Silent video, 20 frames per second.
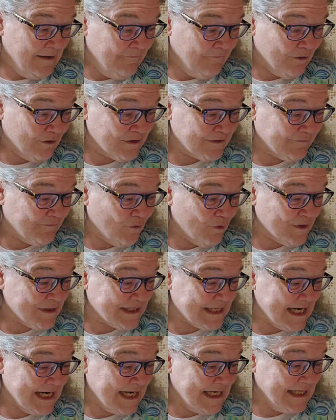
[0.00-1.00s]
Verse
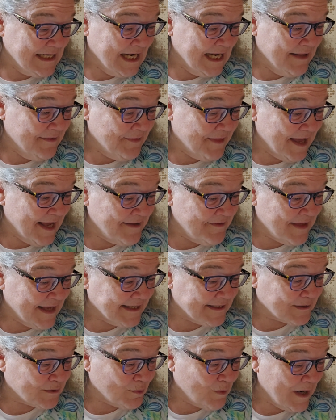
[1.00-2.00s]
14, and they
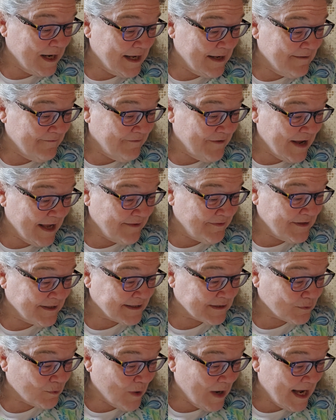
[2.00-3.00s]
that fed the
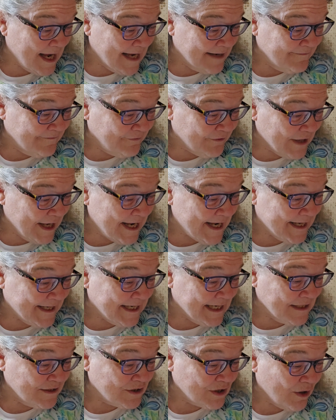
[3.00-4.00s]
swine fled
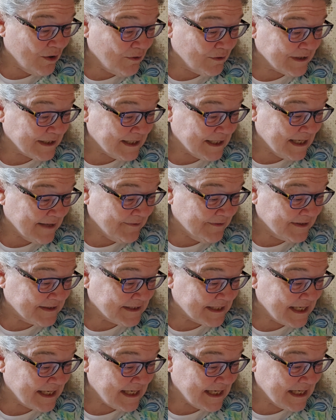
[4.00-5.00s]
and told it in the
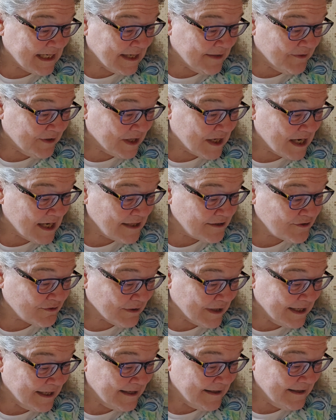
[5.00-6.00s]
city and in the
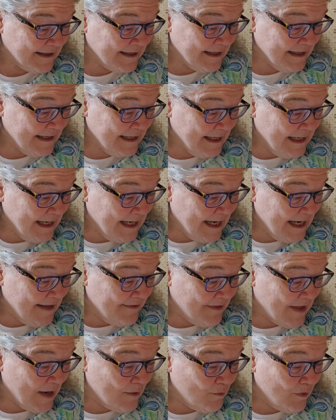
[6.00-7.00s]
country.
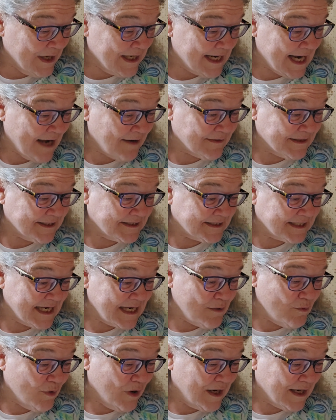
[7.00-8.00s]
And they went out to
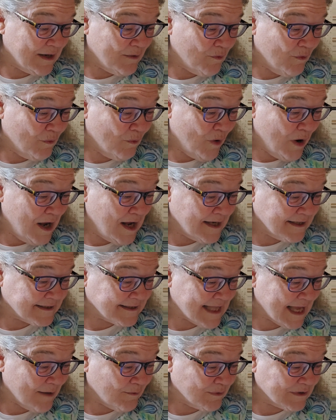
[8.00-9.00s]
see what it was
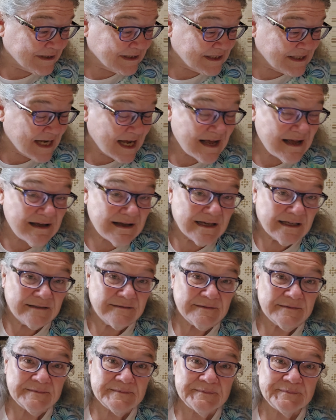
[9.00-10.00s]
that was done.